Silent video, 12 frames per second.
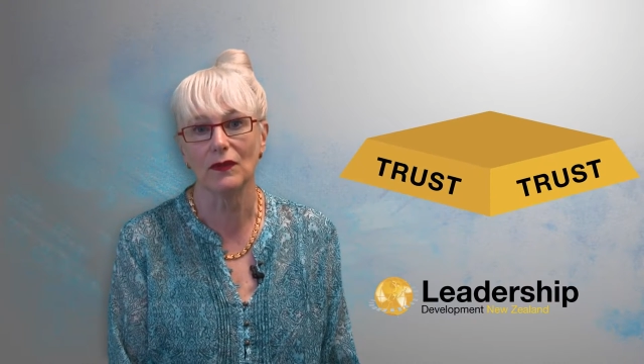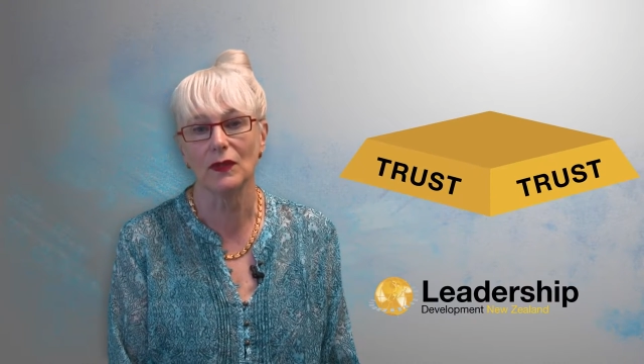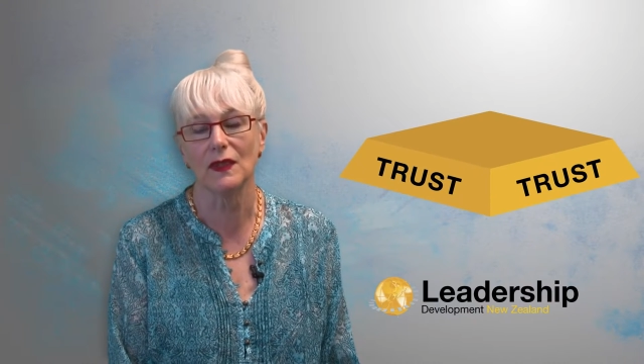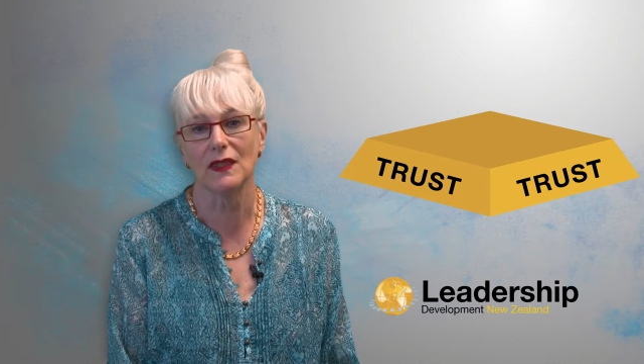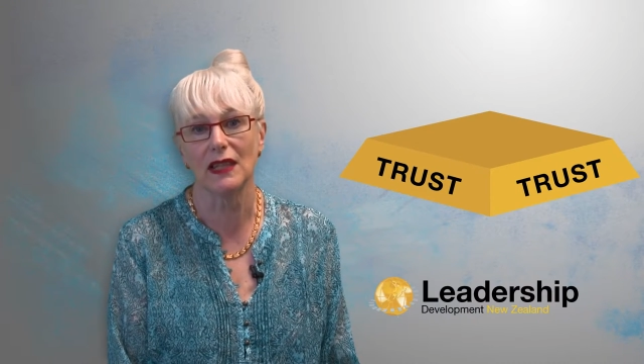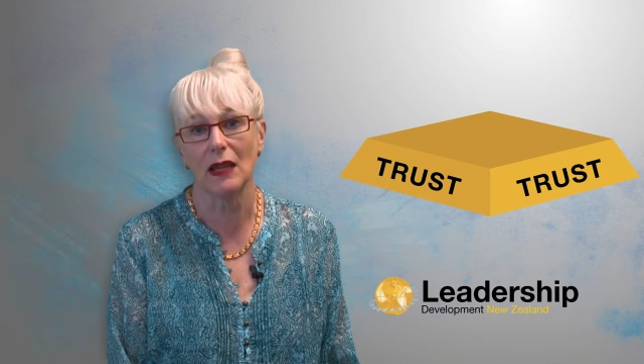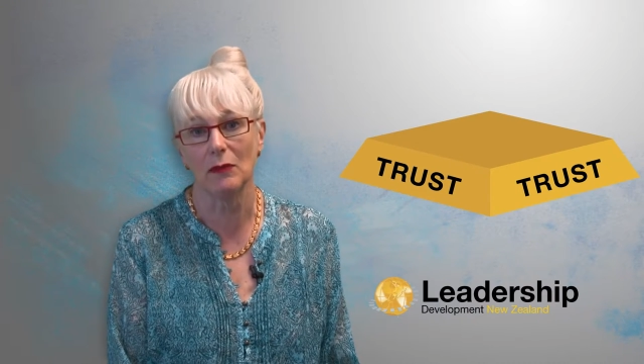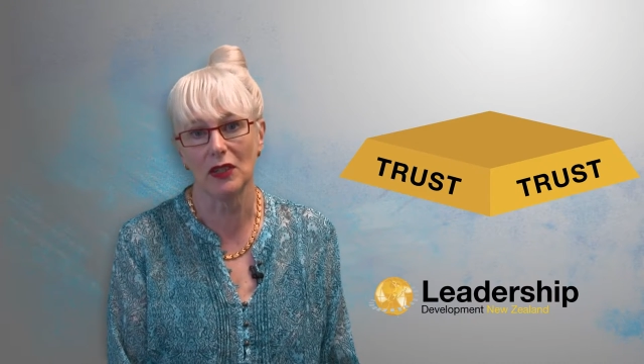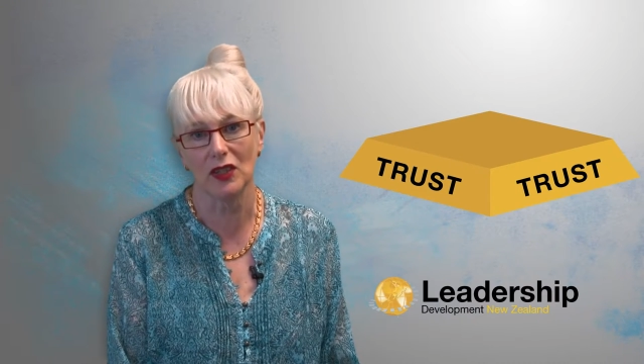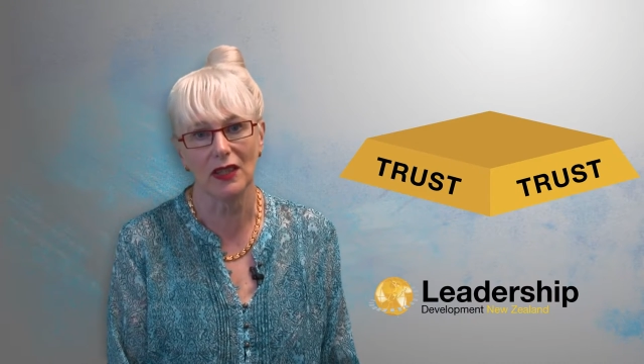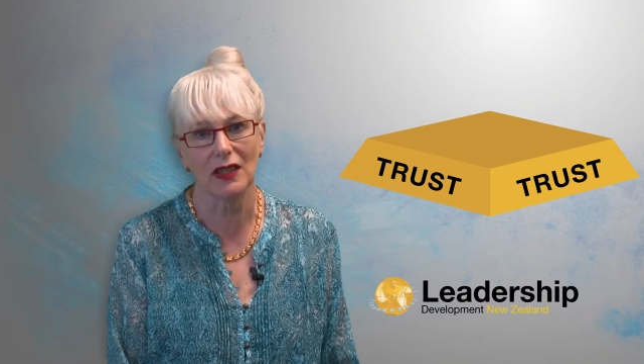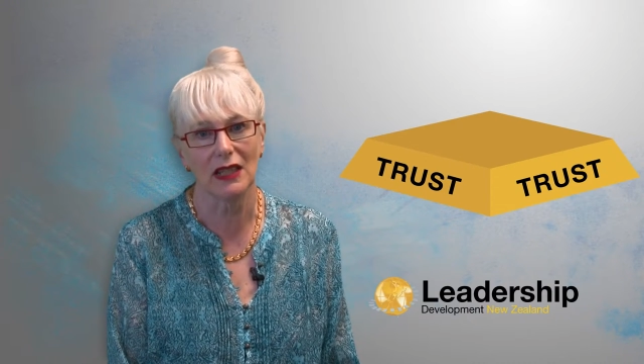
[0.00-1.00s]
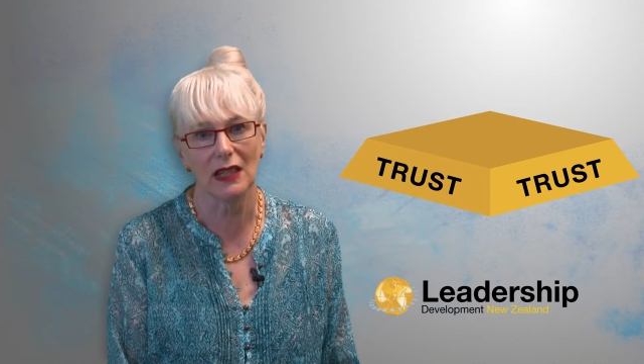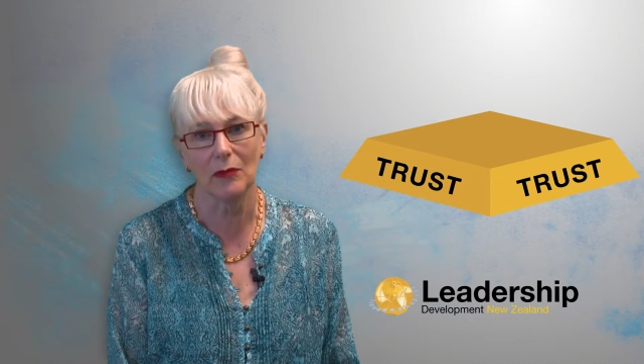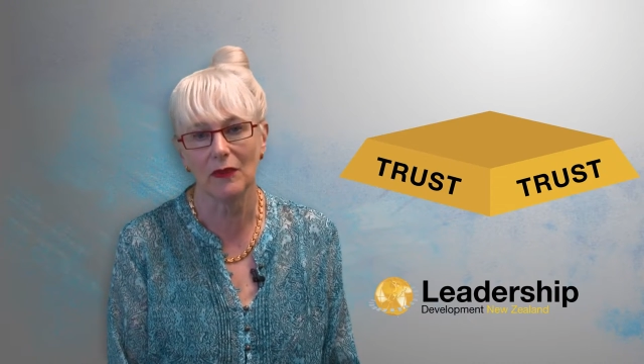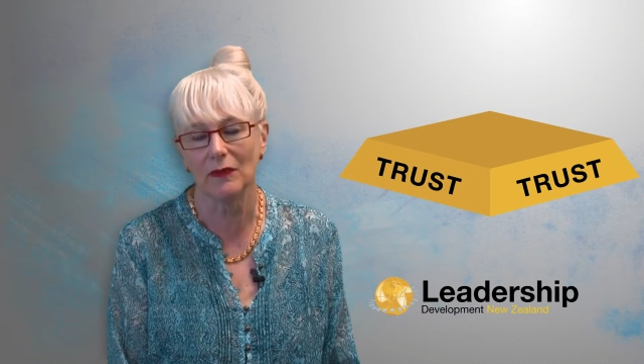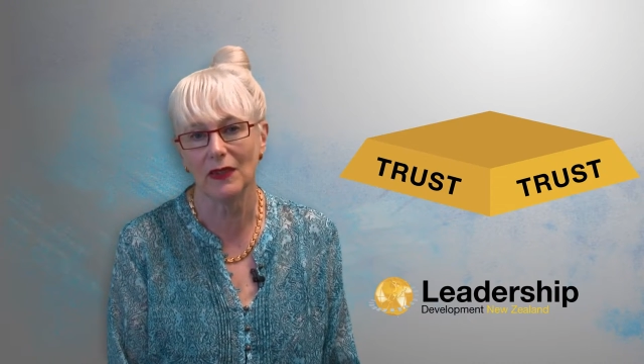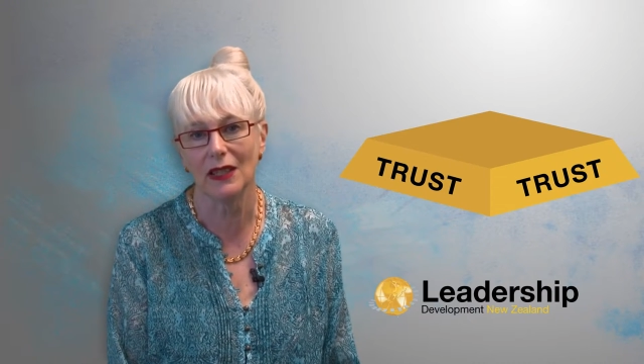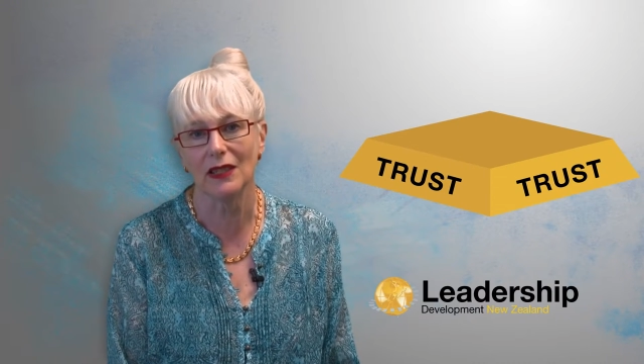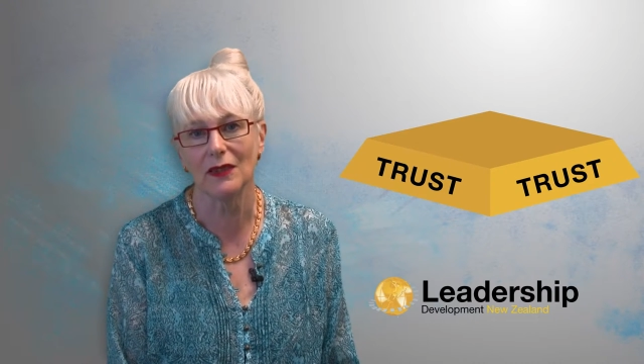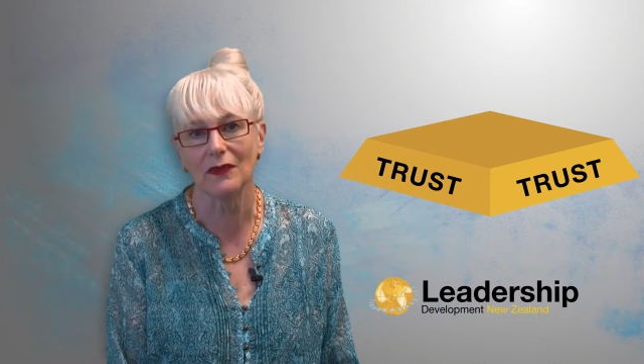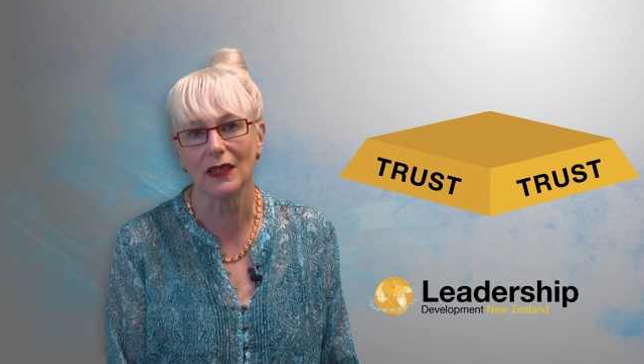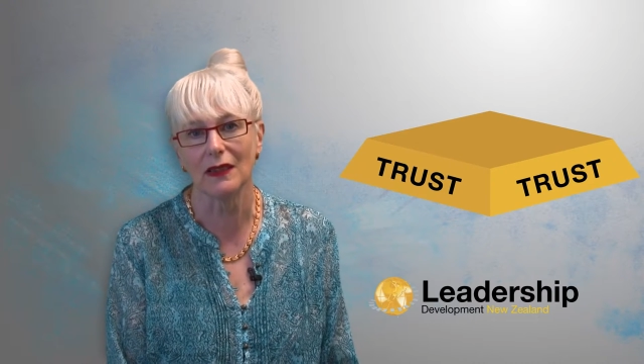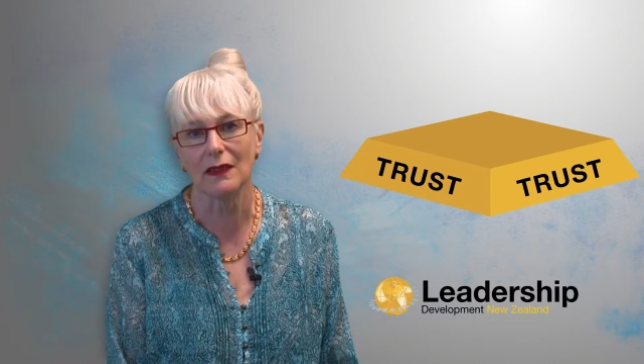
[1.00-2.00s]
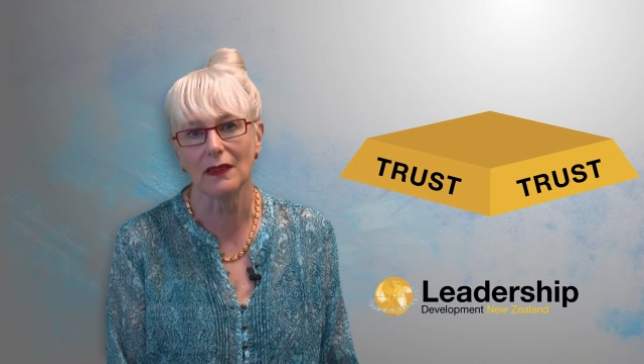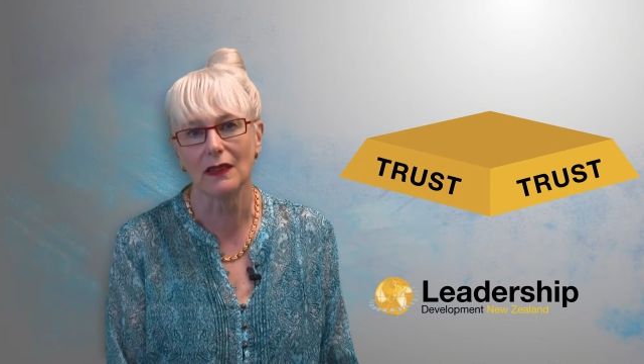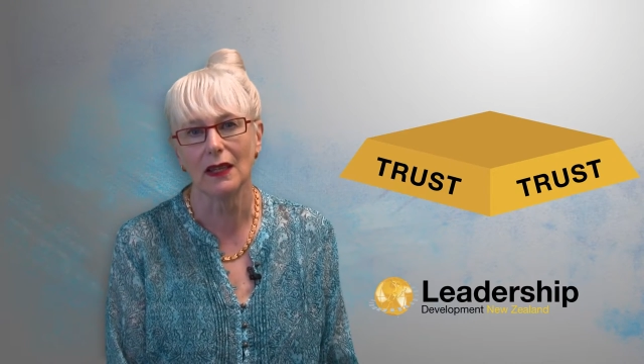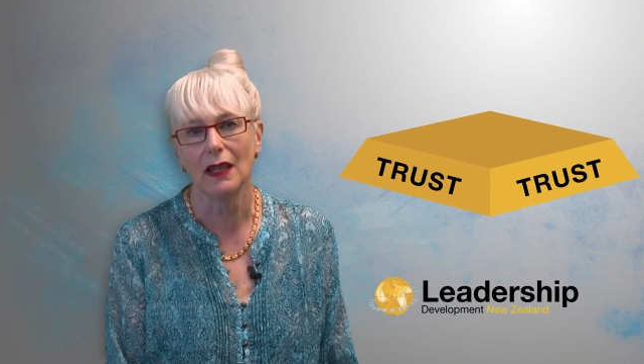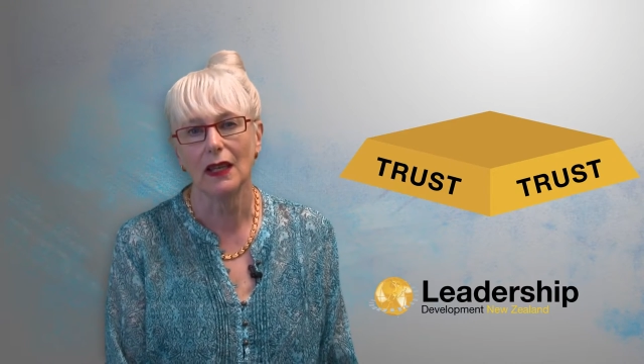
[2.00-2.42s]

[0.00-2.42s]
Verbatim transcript: for establishing team effectiveness.